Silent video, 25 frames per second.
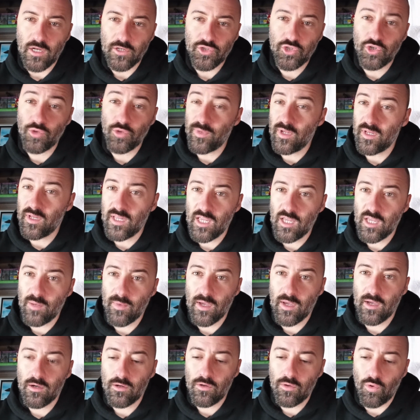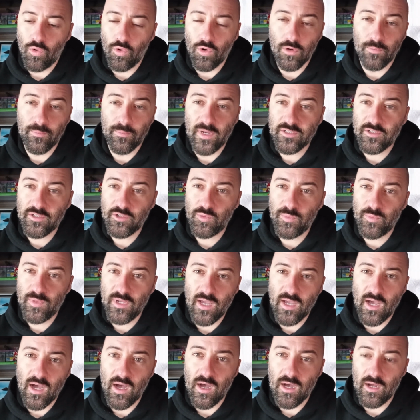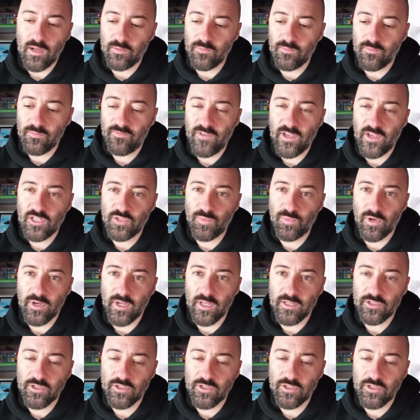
shoot me an email or message me on Facebook,